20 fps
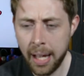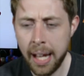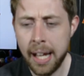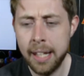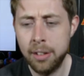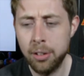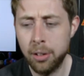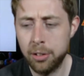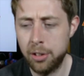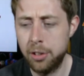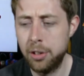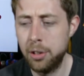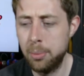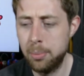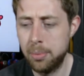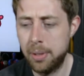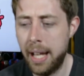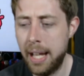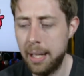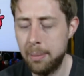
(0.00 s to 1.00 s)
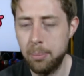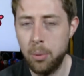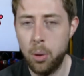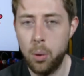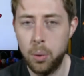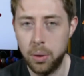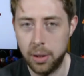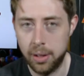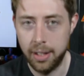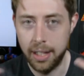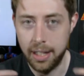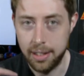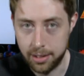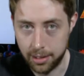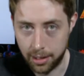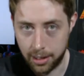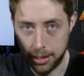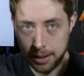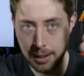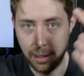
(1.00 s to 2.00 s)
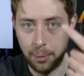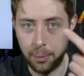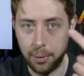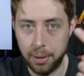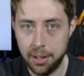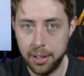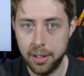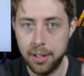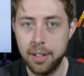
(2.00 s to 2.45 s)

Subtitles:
And Doctor Doom's head mold is a cloak